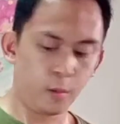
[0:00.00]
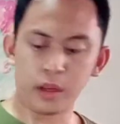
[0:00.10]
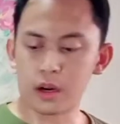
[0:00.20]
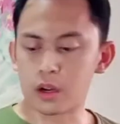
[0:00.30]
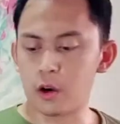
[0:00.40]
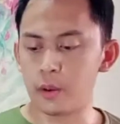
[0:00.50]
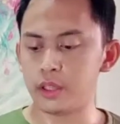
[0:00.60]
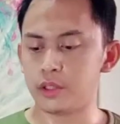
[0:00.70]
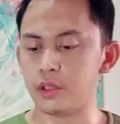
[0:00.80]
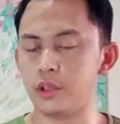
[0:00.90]
We are
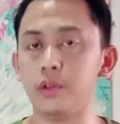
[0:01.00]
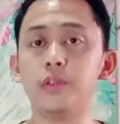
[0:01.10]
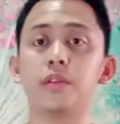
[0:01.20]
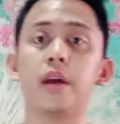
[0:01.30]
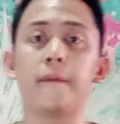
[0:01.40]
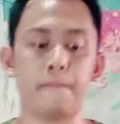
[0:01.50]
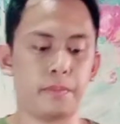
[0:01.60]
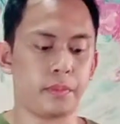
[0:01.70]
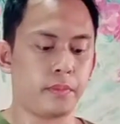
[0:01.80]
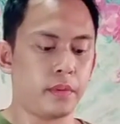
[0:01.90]
going to use
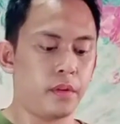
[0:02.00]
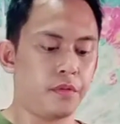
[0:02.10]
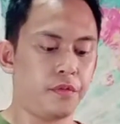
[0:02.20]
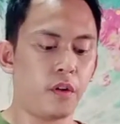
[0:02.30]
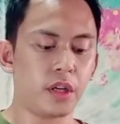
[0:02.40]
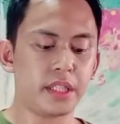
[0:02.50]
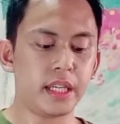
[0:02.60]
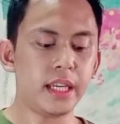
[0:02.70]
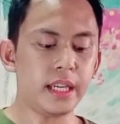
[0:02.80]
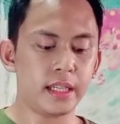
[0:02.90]

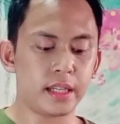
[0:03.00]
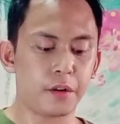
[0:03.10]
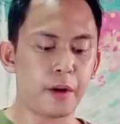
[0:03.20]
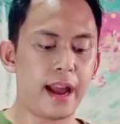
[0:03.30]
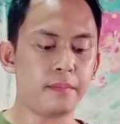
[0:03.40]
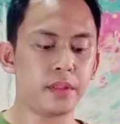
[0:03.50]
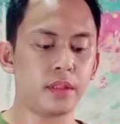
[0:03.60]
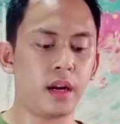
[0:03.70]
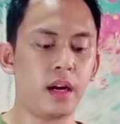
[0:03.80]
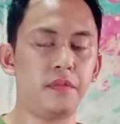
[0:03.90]
40
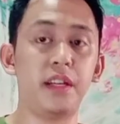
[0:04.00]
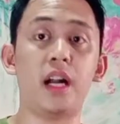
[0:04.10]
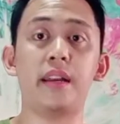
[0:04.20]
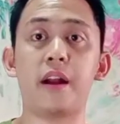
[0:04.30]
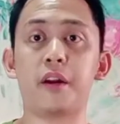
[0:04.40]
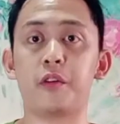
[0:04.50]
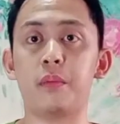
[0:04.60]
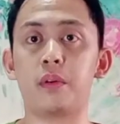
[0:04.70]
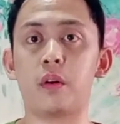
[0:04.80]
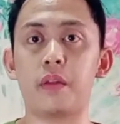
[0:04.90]
grams of non-dairy
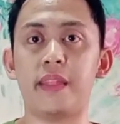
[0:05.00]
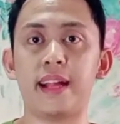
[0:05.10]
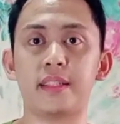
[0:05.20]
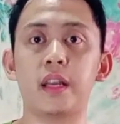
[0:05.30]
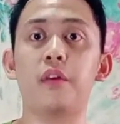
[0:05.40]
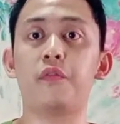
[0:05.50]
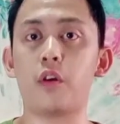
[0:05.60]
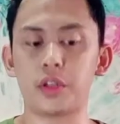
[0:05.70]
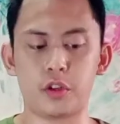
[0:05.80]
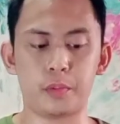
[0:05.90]
creamer, or that's
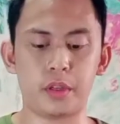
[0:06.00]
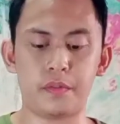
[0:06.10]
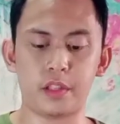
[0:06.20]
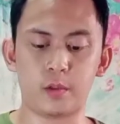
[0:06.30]
4 scoops of